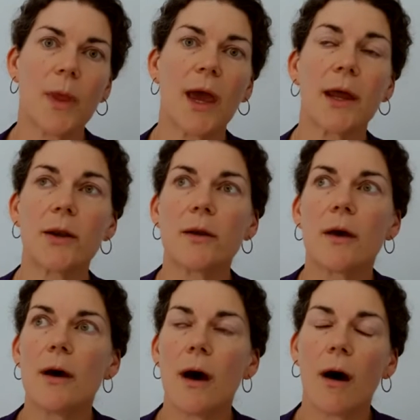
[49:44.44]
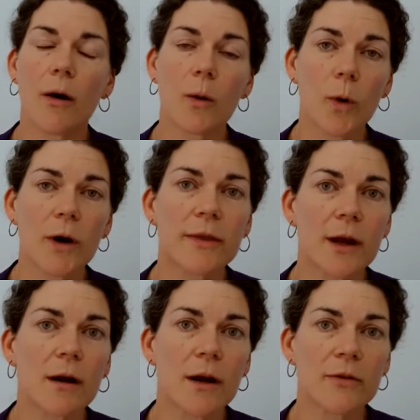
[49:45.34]
And our work
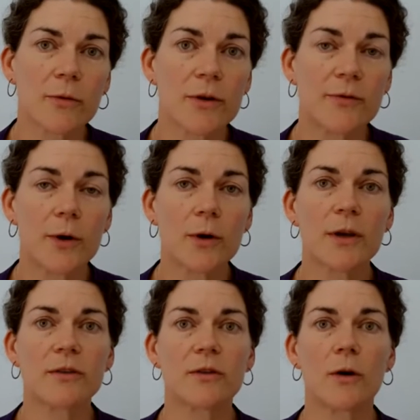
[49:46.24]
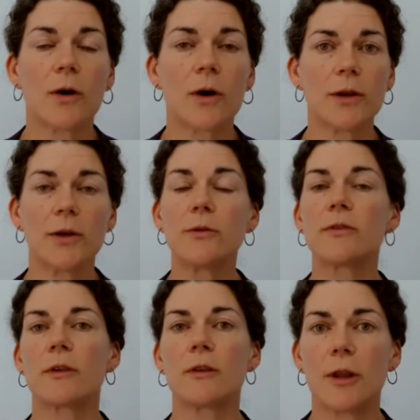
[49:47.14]
there has really focused on
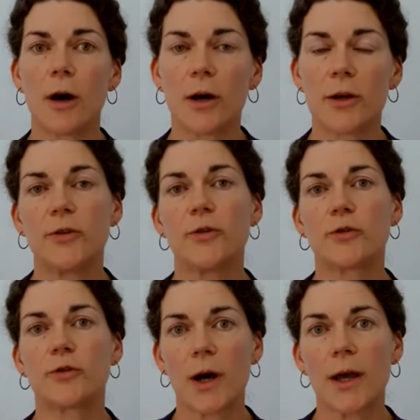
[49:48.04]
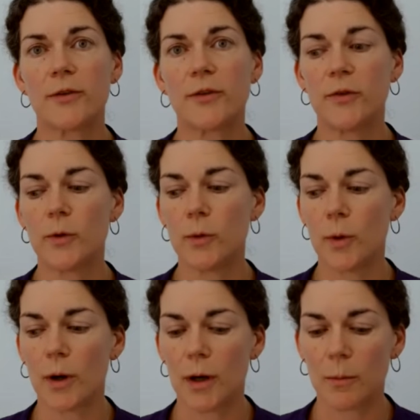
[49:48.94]
using the law to try
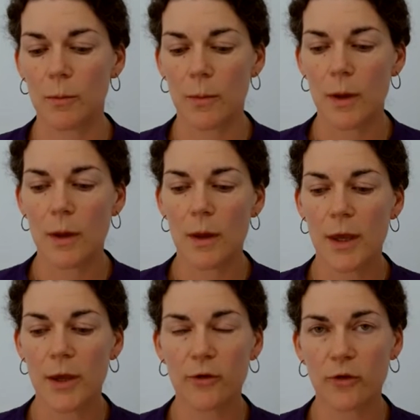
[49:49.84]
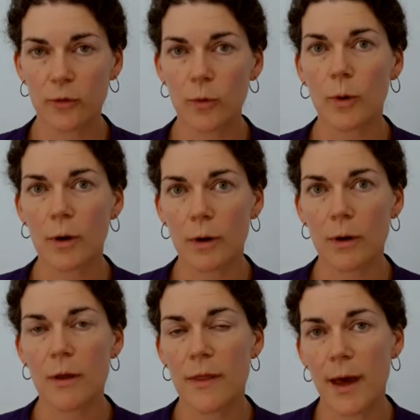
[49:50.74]
to
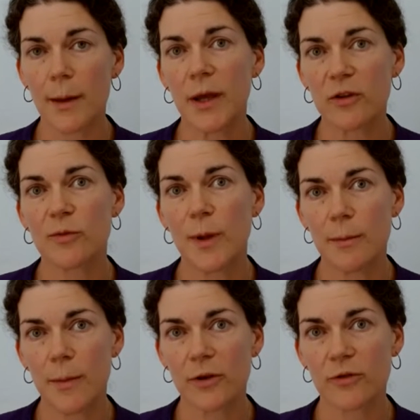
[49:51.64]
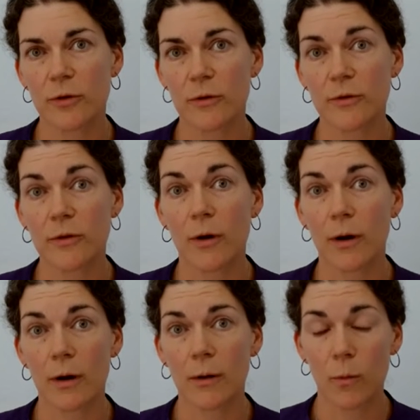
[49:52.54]
ensure that management measures
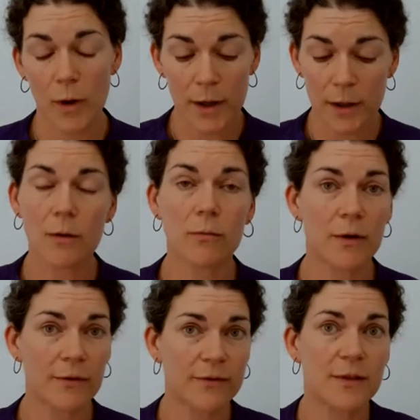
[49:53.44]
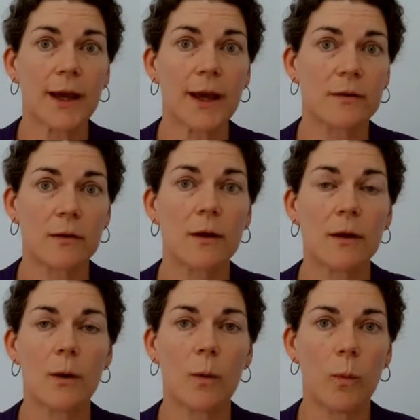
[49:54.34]
are, one, reflect
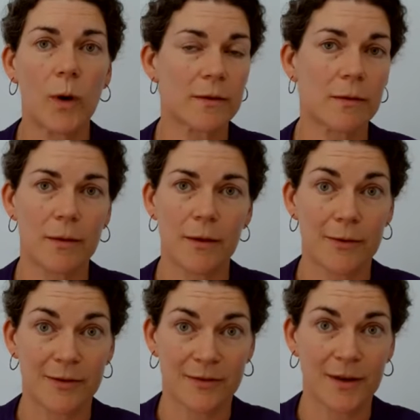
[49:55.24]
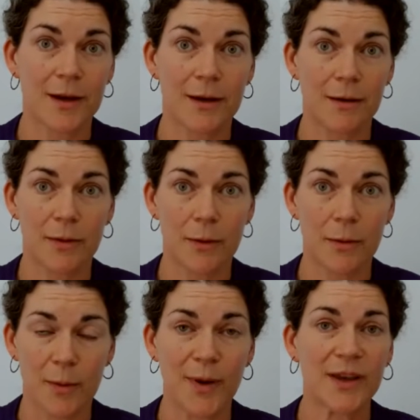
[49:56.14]
what the science,
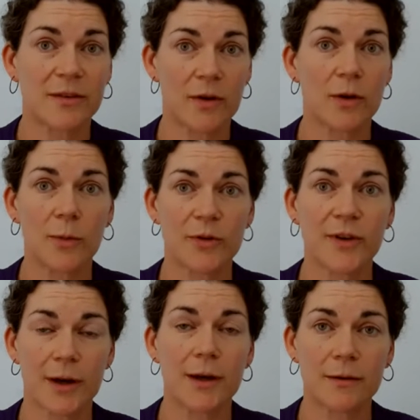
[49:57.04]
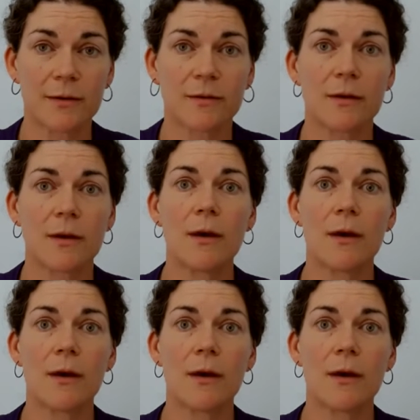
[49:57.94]
the best available science